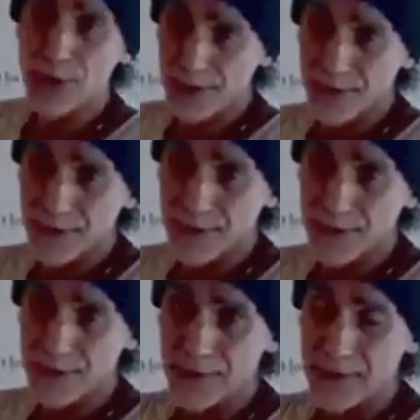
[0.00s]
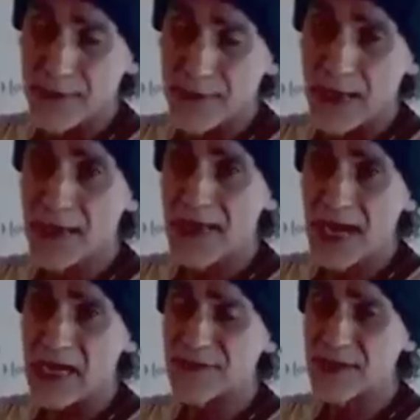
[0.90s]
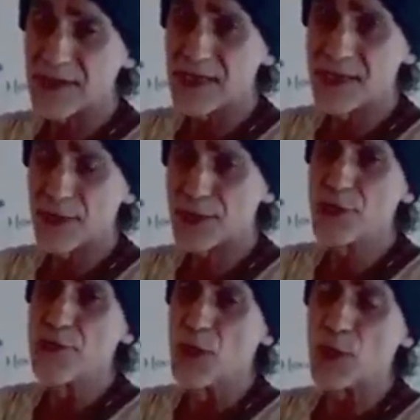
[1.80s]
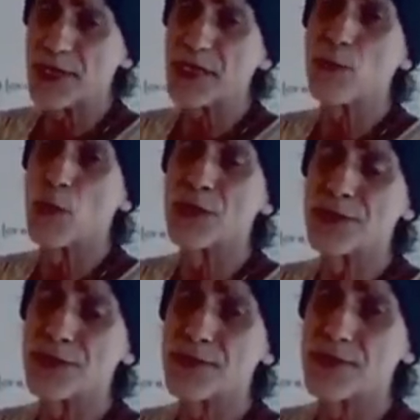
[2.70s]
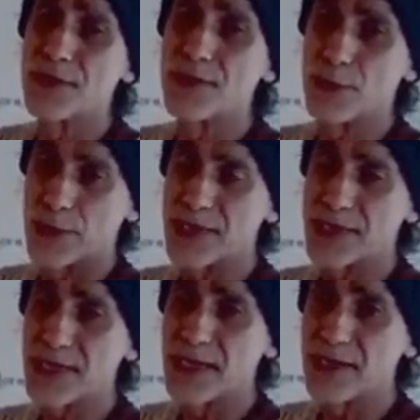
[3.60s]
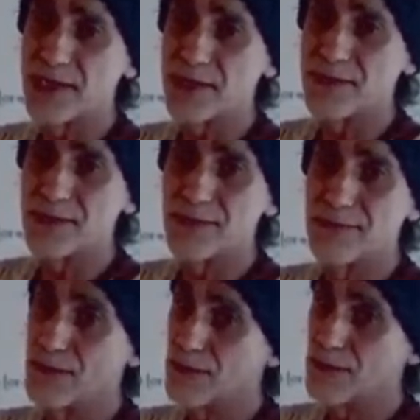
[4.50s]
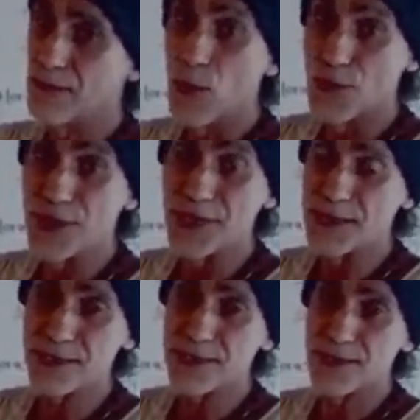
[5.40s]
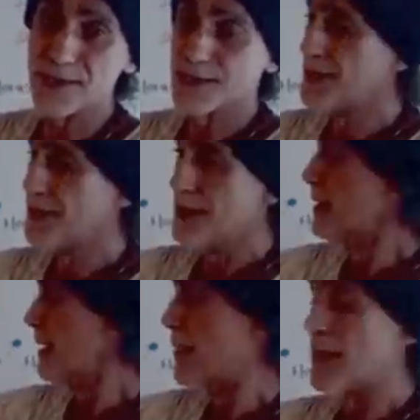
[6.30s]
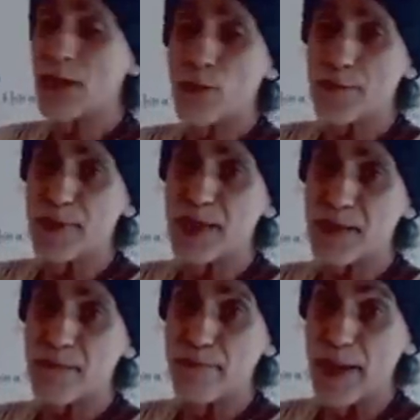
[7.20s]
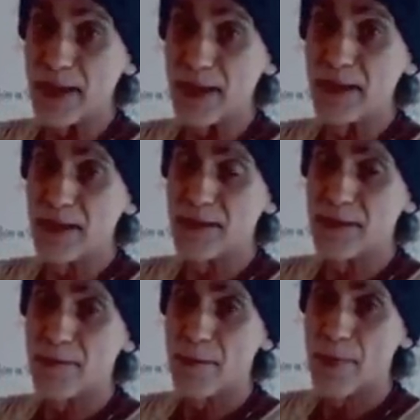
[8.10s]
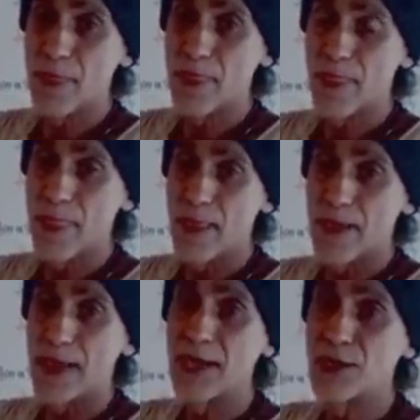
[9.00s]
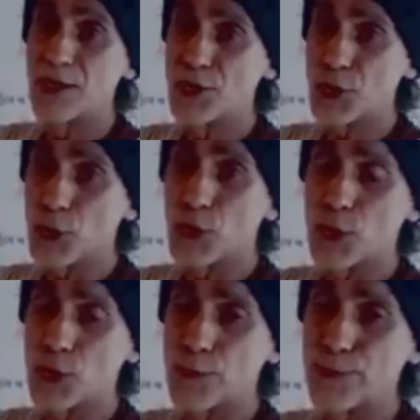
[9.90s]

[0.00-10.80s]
word, and then after this there are two more key words to understand all things. And they would be Bel and Tor.